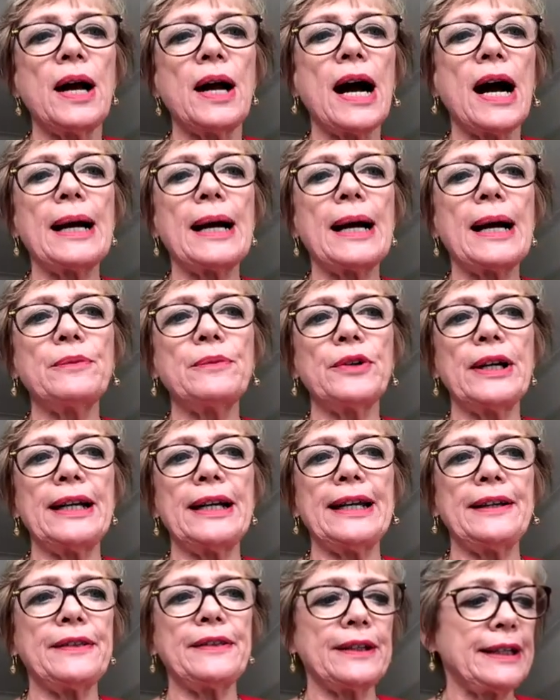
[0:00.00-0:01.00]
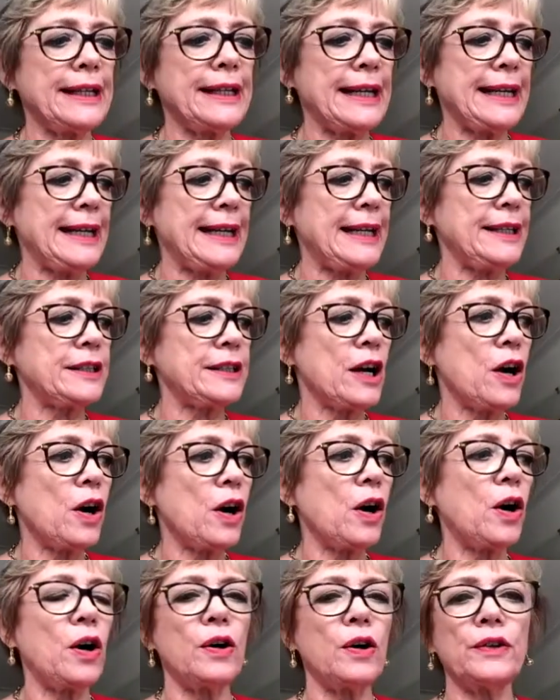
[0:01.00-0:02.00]
I'm really the lead
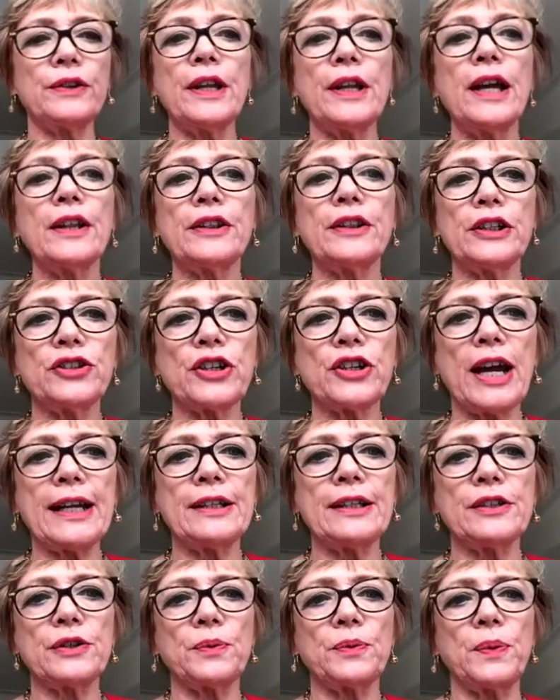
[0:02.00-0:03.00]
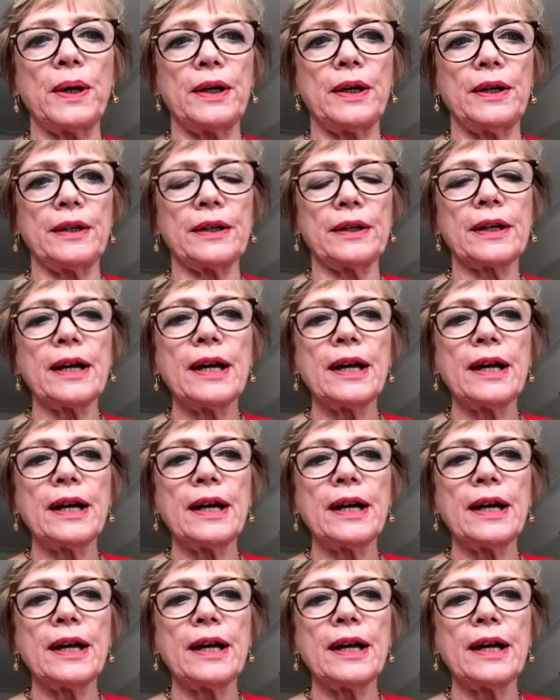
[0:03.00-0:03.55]
on the gender work.